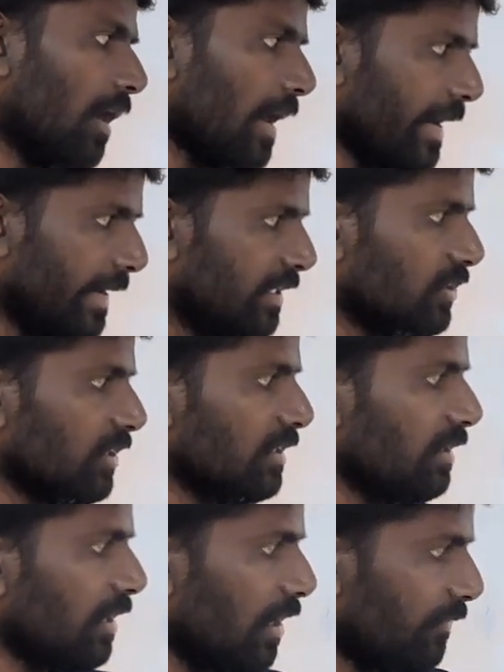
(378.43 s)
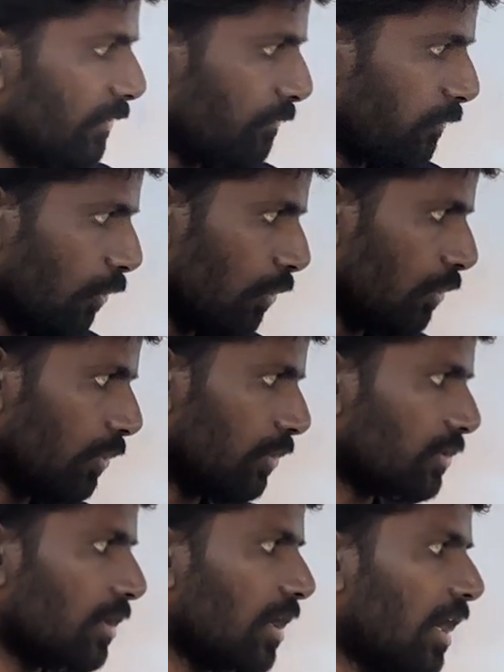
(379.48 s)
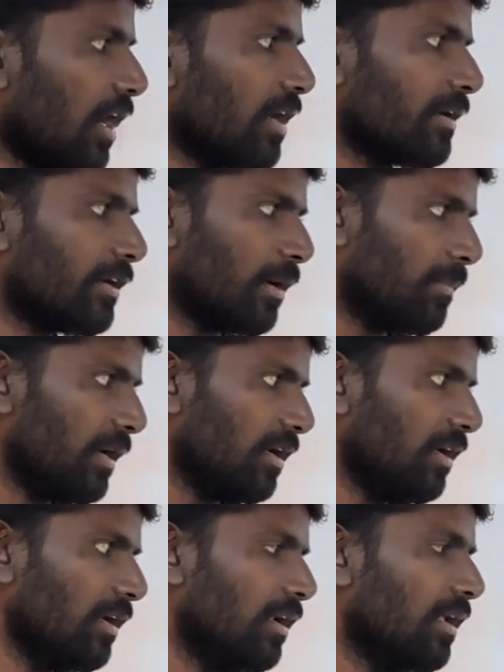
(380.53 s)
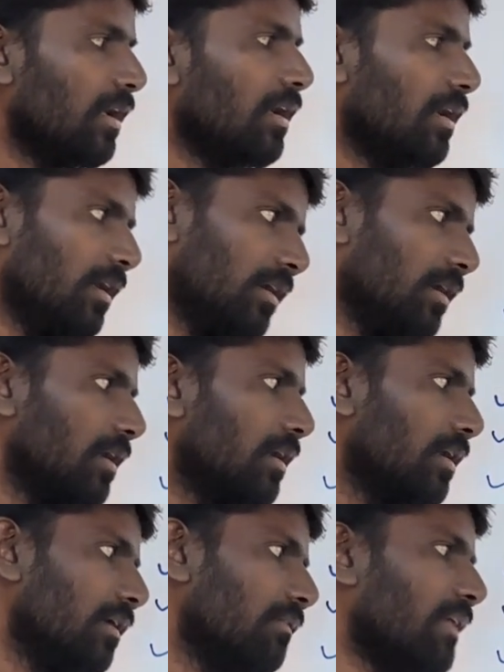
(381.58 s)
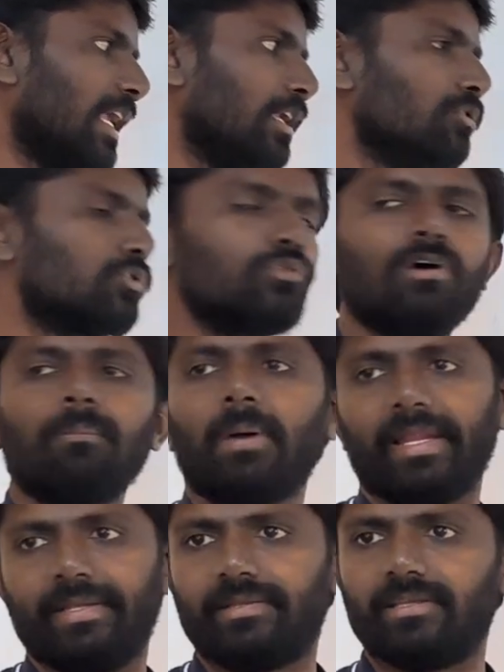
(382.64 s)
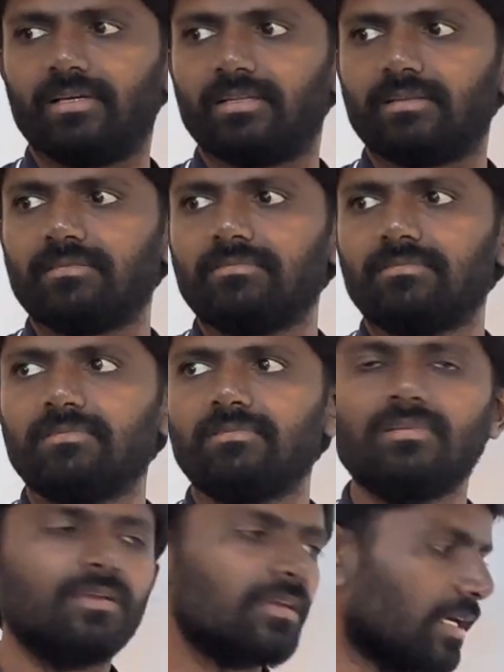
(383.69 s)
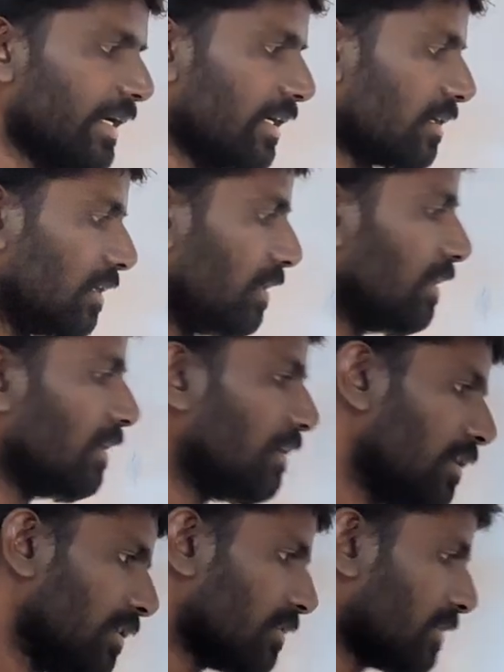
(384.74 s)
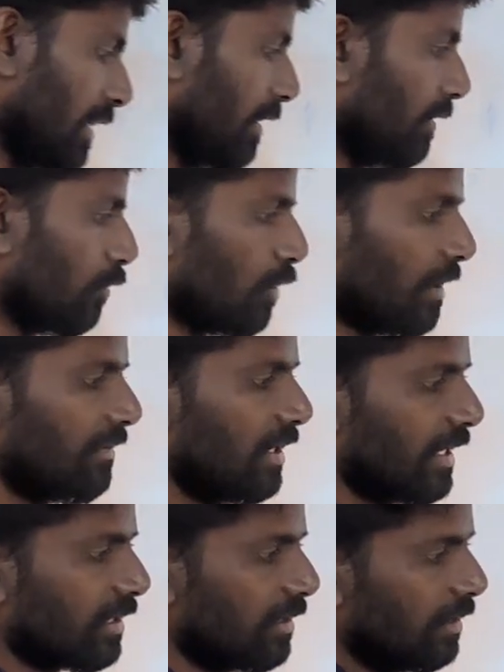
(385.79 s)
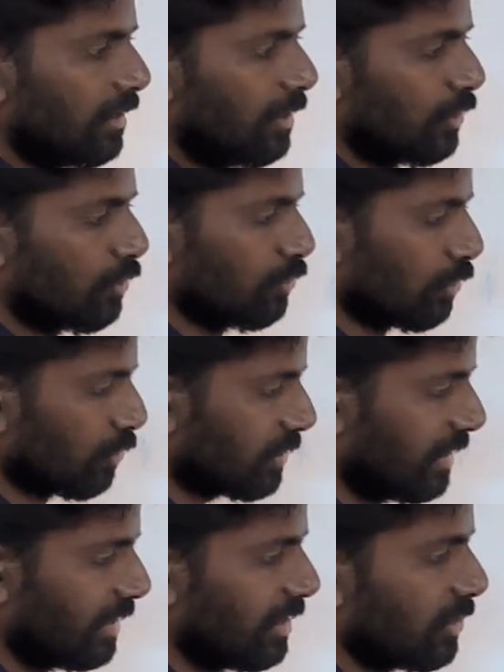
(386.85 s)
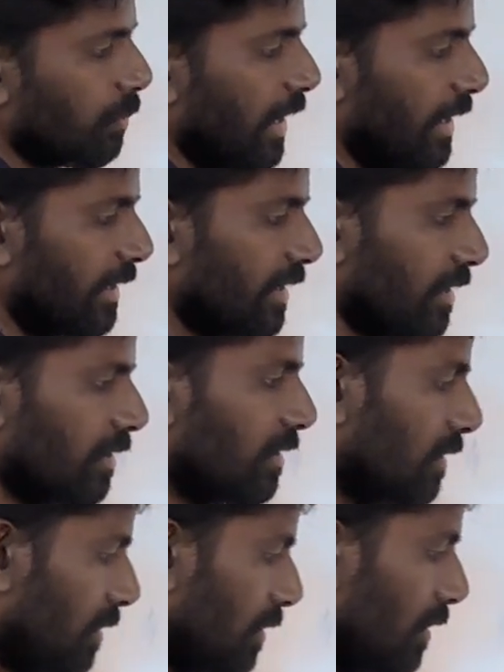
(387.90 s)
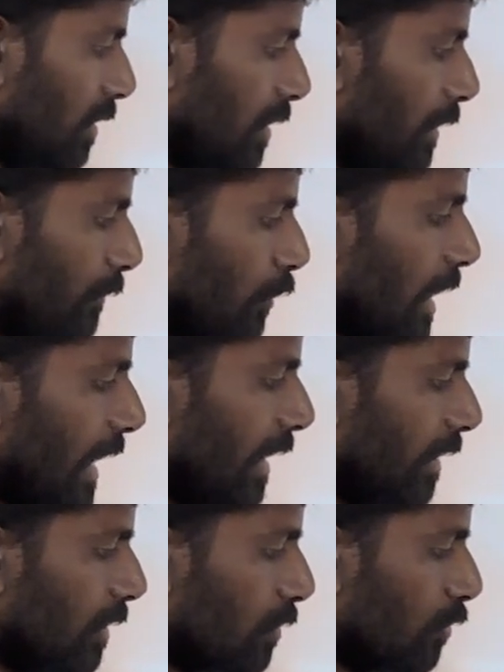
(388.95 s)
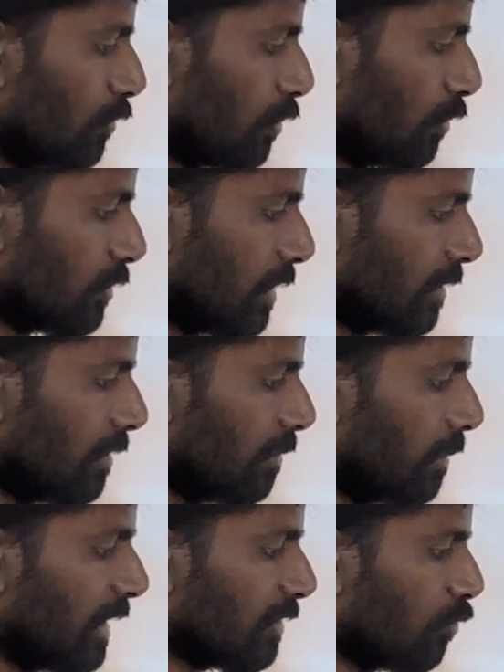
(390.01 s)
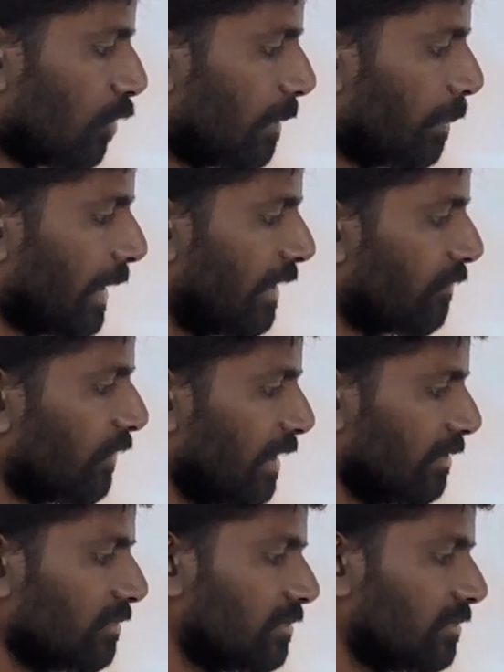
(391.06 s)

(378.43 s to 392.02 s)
Addition of a float or double values to a pointer. Correct? See, you have like a 2000 in this pointer. If you add 2000 plus 1.5,